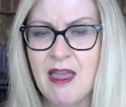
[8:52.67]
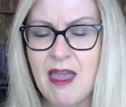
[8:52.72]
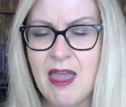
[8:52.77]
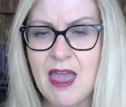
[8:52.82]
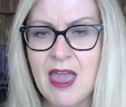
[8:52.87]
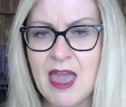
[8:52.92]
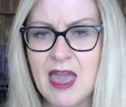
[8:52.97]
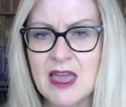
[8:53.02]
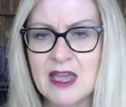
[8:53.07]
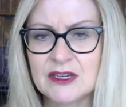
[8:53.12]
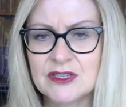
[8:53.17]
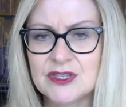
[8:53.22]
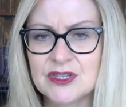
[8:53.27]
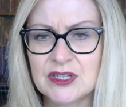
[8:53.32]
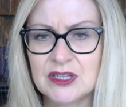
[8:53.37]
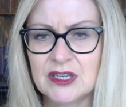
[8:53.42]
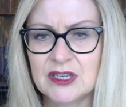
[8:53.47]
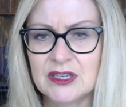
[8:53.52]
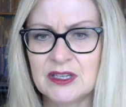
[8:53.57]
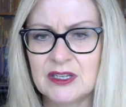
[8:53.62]
And
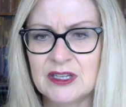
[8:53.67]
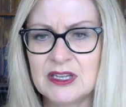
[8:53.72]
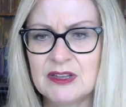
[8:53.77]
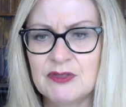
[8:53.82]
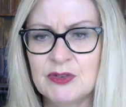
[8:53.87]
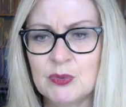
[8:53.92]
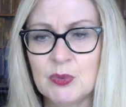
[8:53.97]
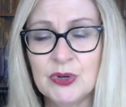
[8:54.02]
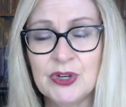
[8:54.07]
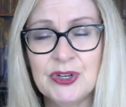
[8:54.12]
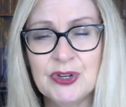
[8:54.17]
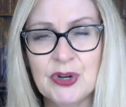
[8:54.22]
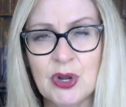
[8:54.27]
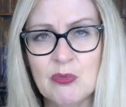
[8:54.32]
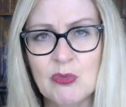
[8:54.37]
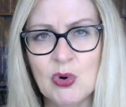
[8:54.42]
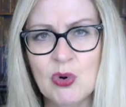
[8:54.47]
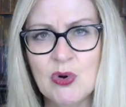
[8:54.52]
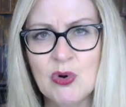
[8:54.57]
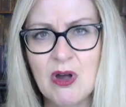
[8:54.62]
if you want to know
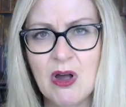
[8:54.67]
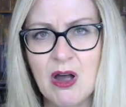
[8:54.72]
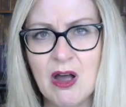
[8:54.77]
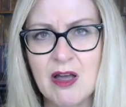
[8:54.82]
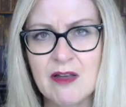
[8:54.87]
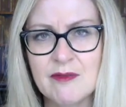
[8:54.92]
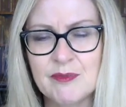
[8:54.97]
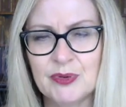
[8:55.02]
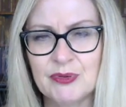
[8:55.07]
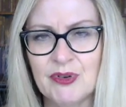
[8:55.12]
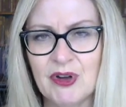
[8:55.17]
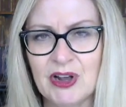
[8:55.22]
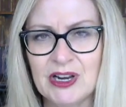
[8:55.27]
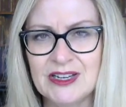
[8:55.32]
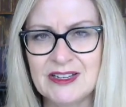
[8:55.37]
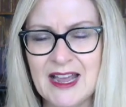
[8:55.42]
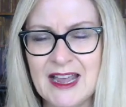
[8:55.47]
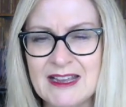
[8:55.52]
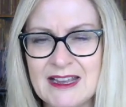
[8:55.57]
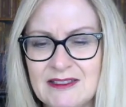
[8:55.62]
more, I've provided a